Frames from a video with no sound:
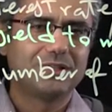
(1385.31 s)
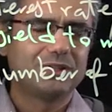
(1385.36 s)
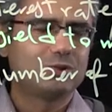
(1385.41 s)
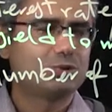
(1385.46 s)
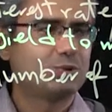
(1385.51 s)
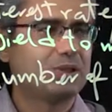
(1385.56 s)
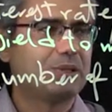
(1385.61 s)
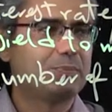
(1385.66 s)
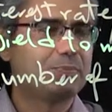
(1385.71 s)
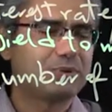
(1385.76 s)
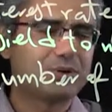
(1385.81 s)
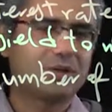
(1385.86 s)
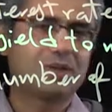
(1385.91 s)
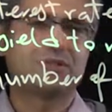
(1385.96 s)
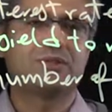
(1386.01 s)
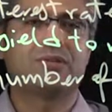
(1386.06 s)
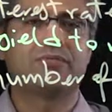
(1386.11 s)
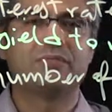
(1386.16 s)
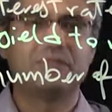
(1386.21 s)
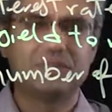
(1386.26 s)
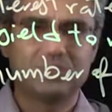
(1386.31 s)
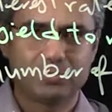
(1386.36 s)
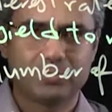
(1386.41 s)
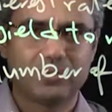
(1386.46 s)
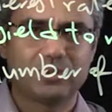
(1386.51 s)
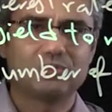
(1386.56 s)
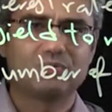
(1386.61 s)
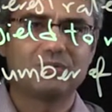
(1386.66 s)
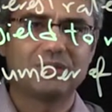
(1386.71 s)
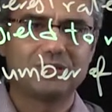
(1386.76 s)
So the price of these
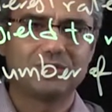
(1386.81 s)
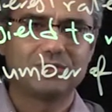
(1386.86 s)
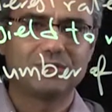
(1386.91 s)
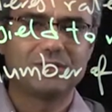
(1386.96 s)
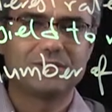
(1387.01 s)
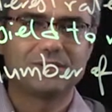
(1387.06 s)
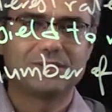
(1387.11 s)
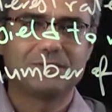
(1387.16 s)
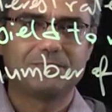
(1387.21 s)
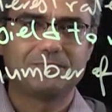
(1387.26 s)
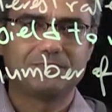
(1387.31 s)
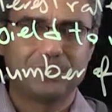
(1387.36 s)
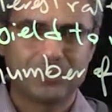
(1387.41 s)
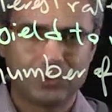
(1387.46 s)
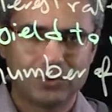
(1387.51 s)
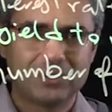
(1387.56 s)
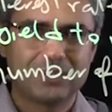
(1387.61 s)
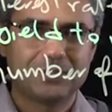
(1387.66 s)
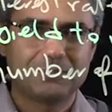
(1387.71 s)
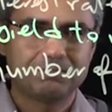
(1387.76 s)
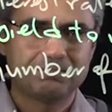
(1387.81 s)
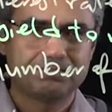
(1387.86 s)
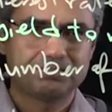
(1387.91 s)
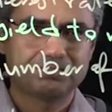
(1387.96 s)
bonds will increase. You see?